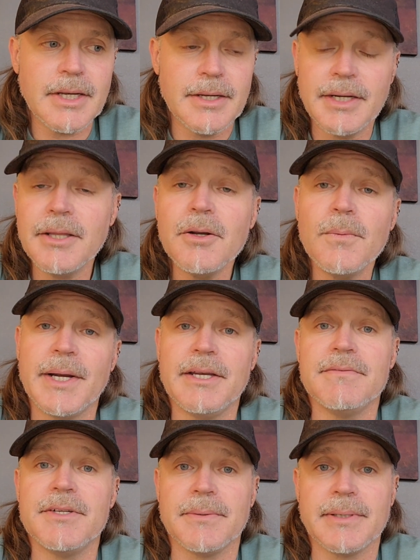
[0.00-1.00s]
Another way
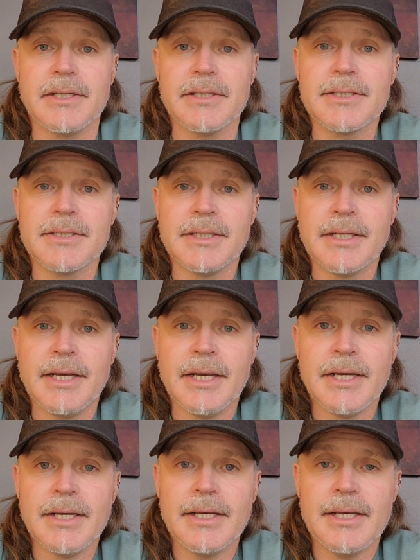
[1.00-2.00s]
of doing it
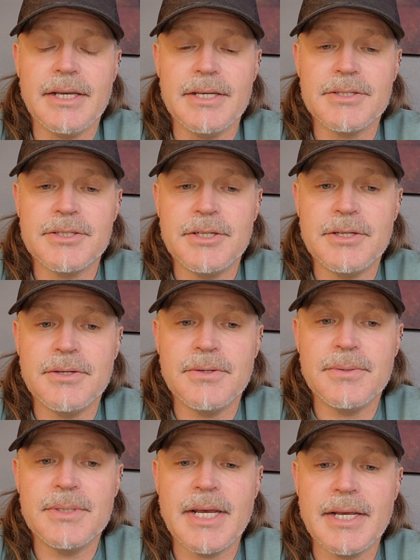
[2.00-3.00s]
is
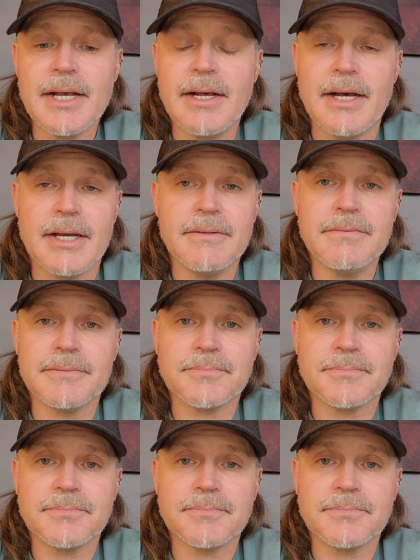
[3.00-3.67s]
to take a hive